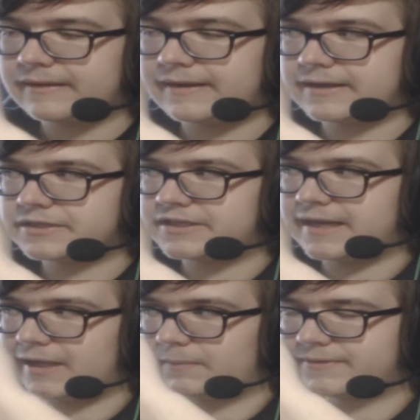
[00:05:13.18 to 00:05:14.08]
She
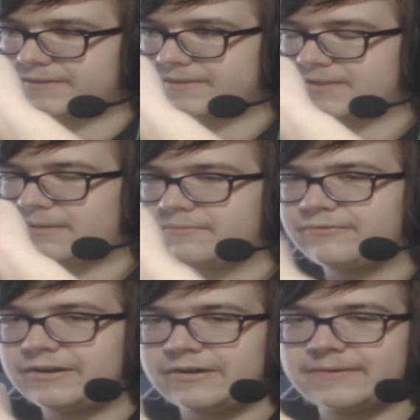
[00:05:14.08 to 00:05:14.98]
helped some
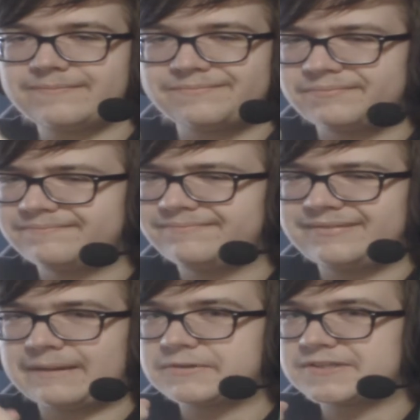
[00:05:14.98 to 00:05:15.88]
weird,
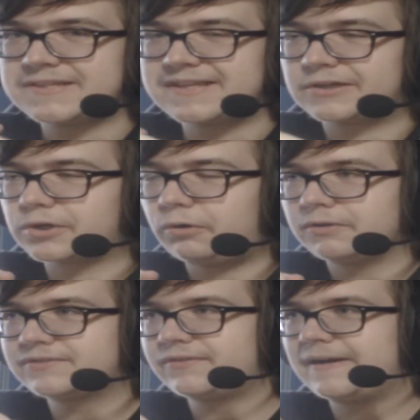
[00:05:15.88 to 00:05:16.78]
I'm just gonna say
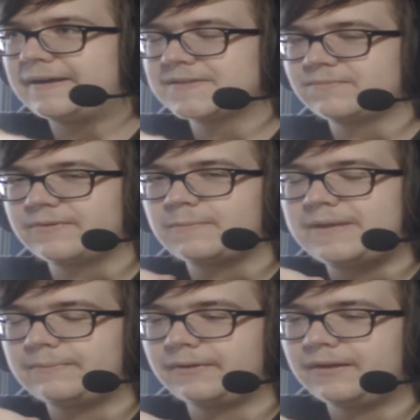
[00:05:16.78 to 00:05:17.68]
cult for now, some weird
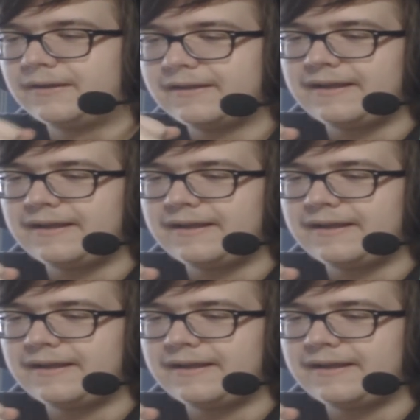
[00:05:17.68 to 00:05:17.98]
people,